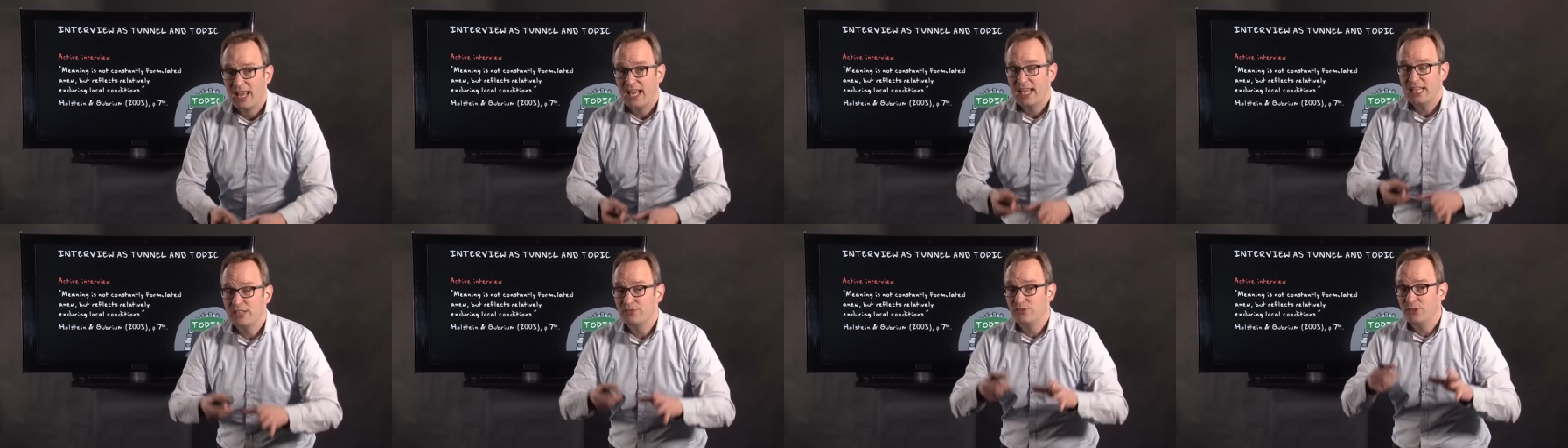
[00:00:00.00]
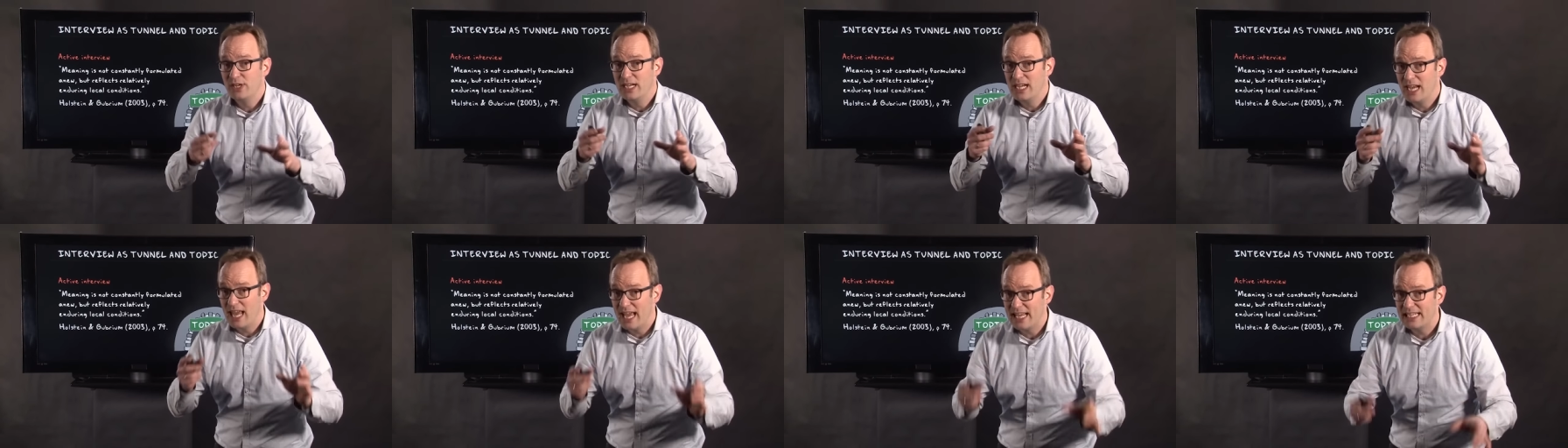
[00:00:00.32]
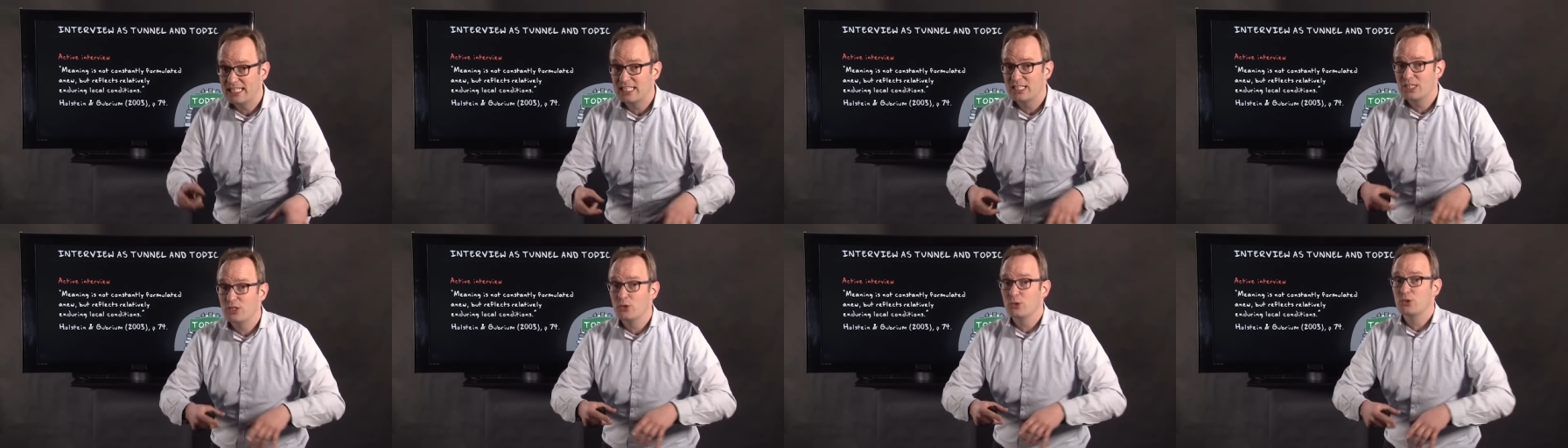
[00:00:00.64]
it
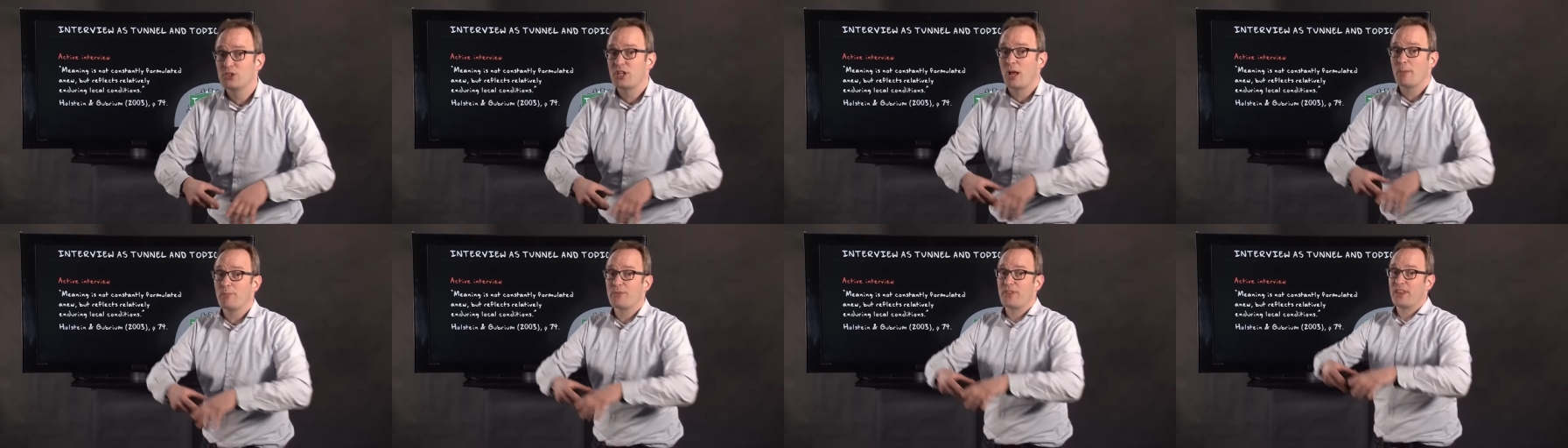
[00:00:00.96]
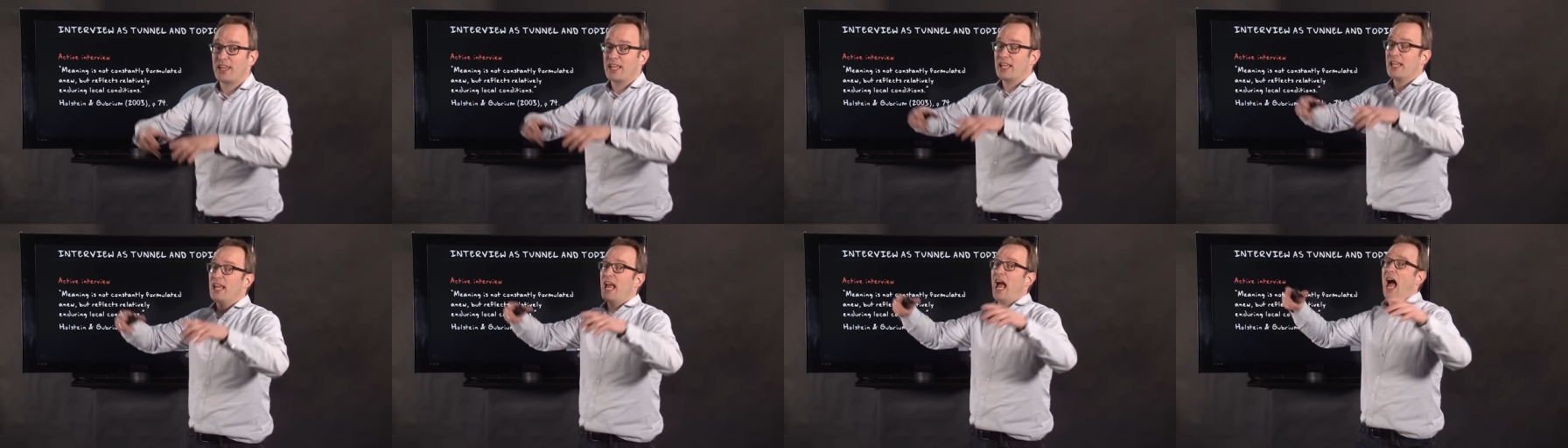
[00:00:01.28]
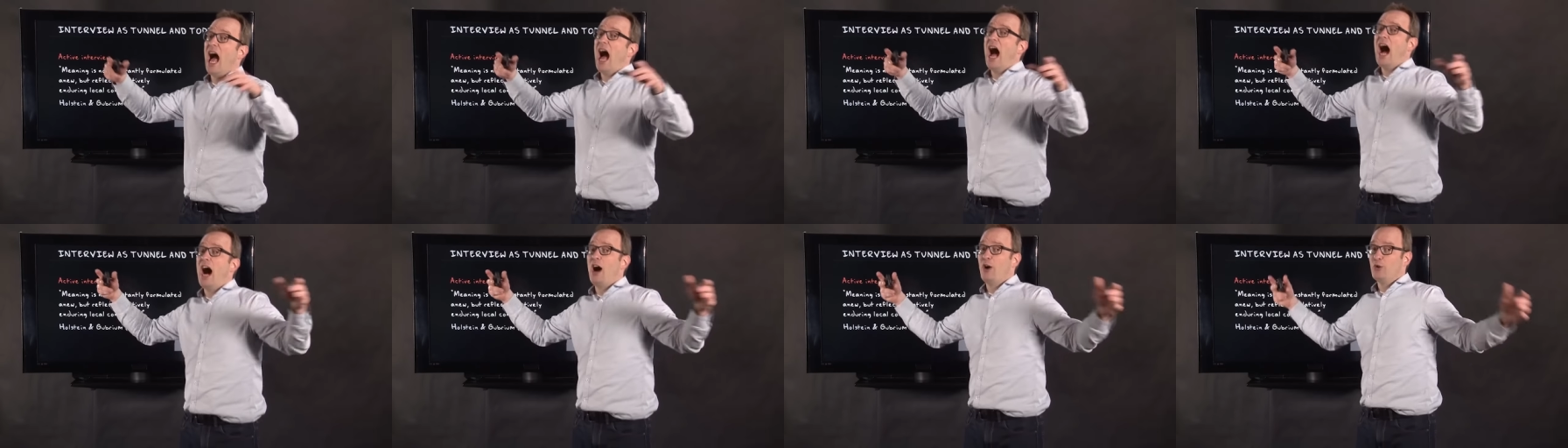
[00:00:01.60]
relates to something
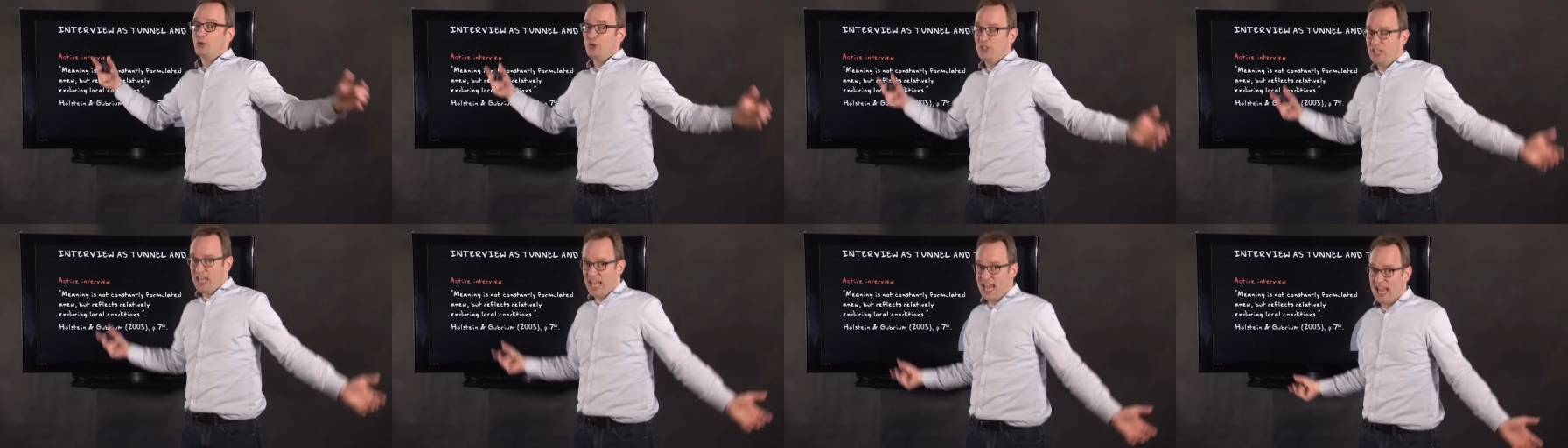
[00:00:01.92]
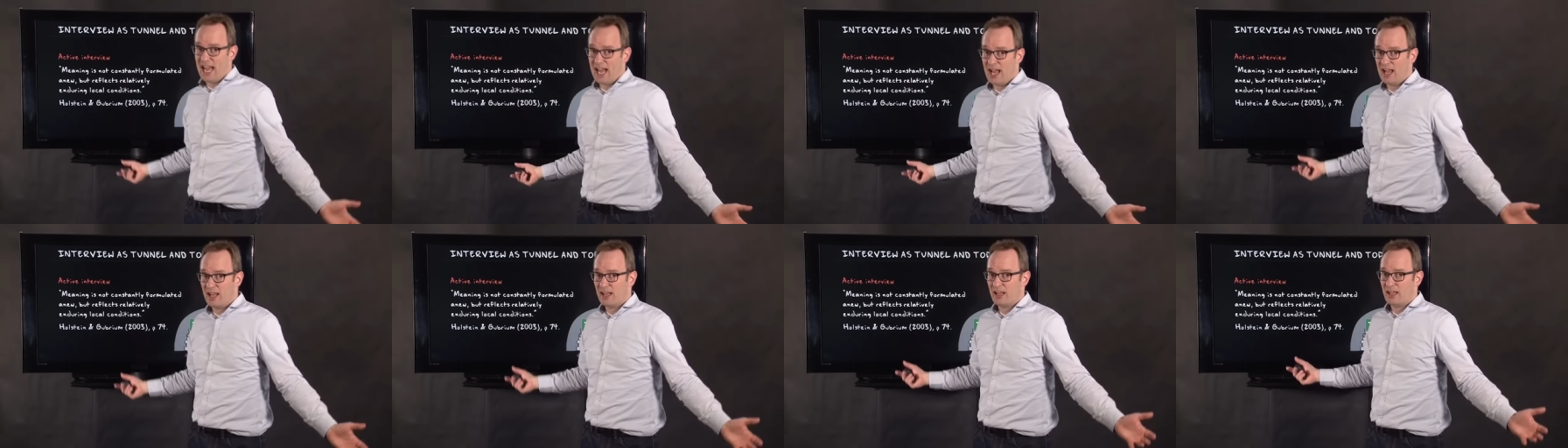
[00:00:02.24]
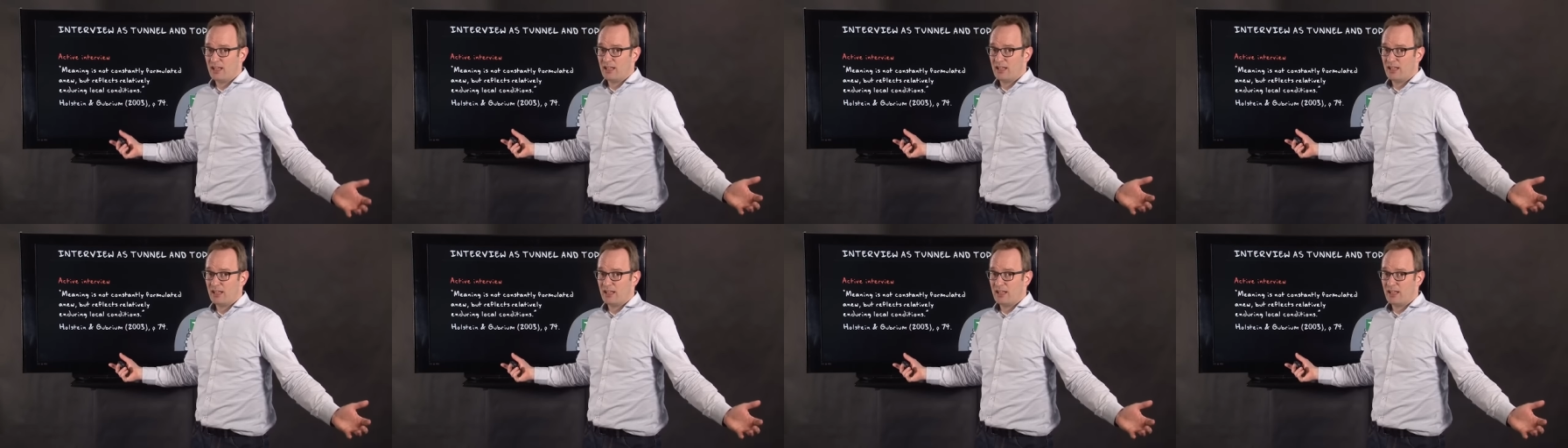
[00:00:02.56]
out there.